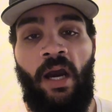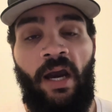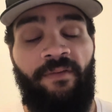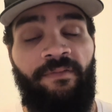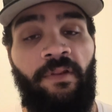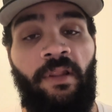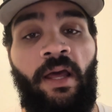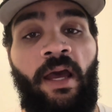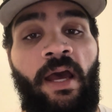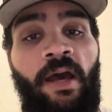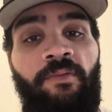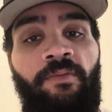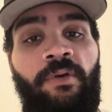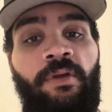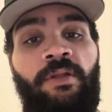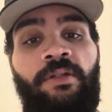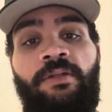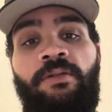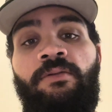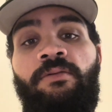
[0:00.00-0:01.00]
I feel like I have
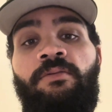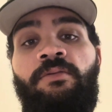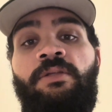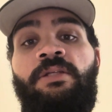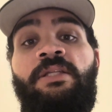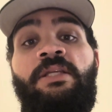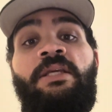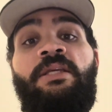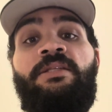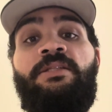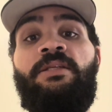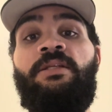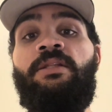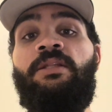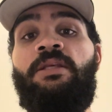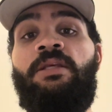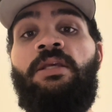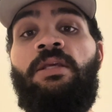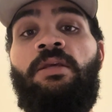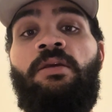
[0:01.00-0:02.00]
a
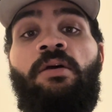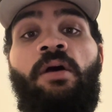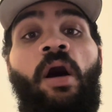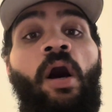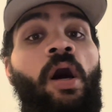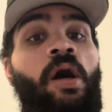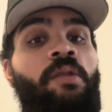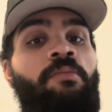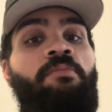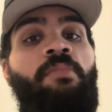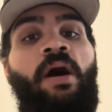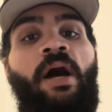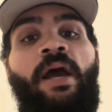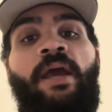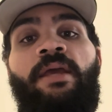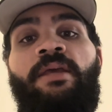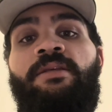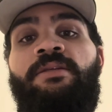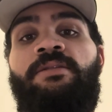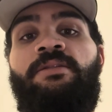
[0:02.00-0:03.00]
decently
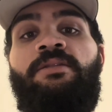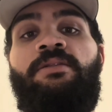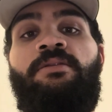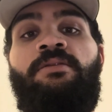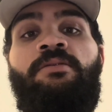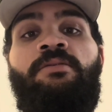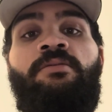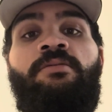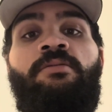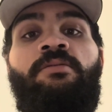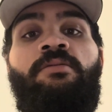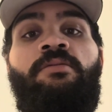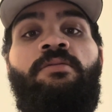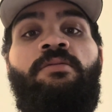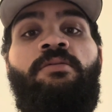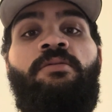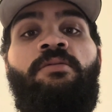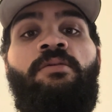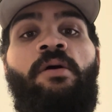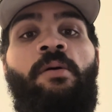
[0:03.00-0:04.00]
unbiased
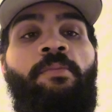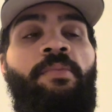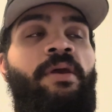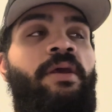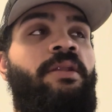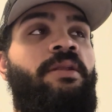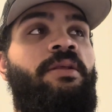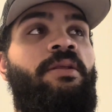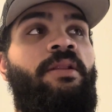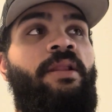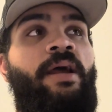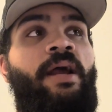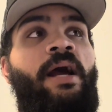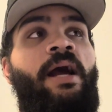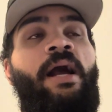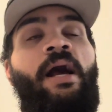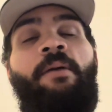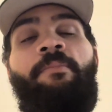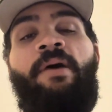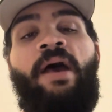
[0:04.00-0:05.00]
opinion. Like,
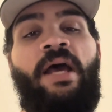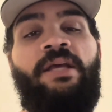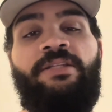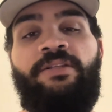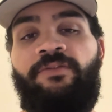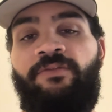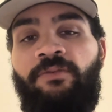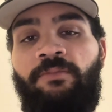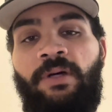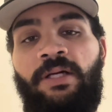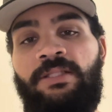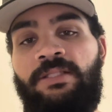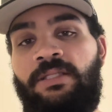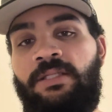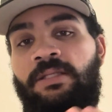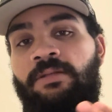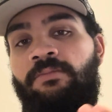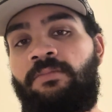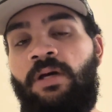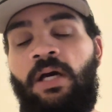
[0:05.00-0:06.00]
I got passion for my
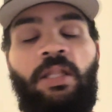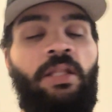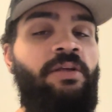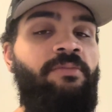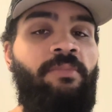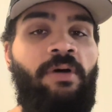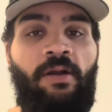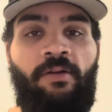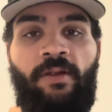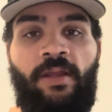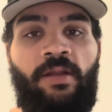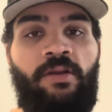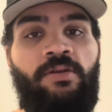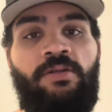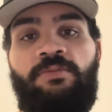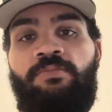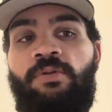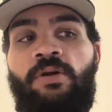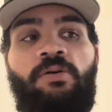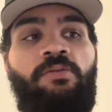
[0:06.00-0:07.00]
team. I love my
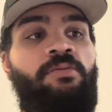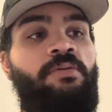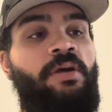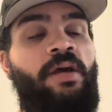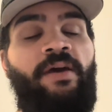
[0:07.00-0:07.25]
Raiders, bro.